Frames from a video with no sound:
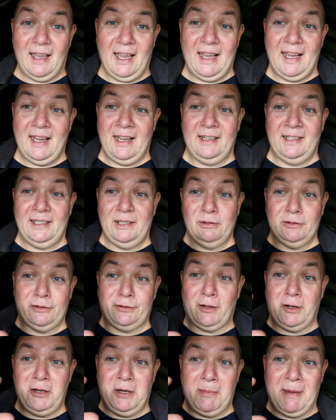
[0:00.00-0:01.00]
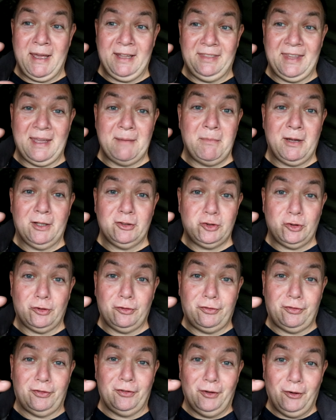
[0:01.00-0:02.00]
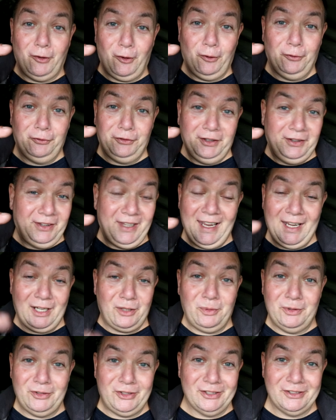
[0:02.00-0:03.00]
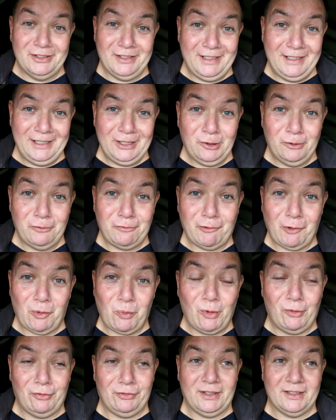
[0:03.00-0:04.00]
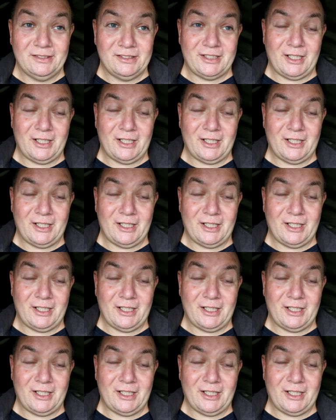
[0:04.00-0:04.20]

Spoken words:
and it was floating about that much off the deck, which isn't any good for a wafter.